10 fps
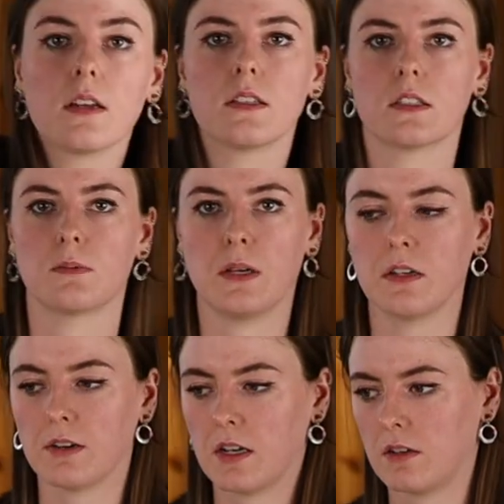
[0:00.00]
It's
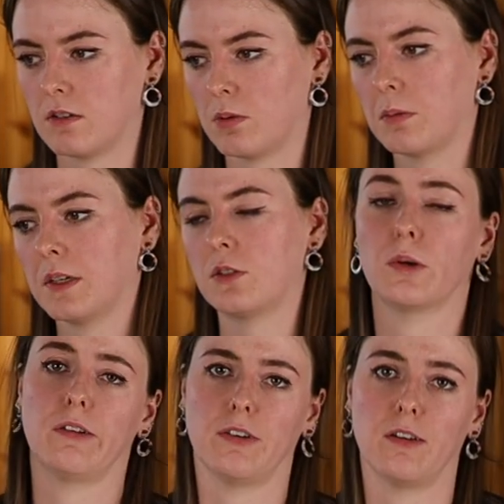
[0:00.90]
been around probably
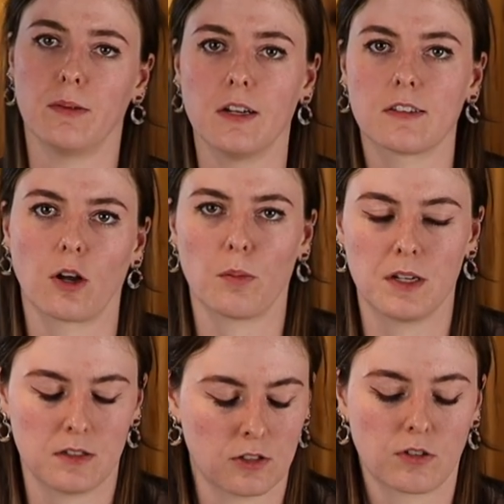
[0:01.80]
25 minutes. I got
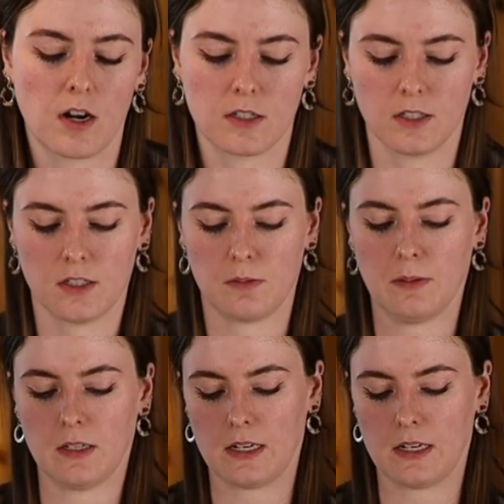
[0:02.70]
a bit distracted, but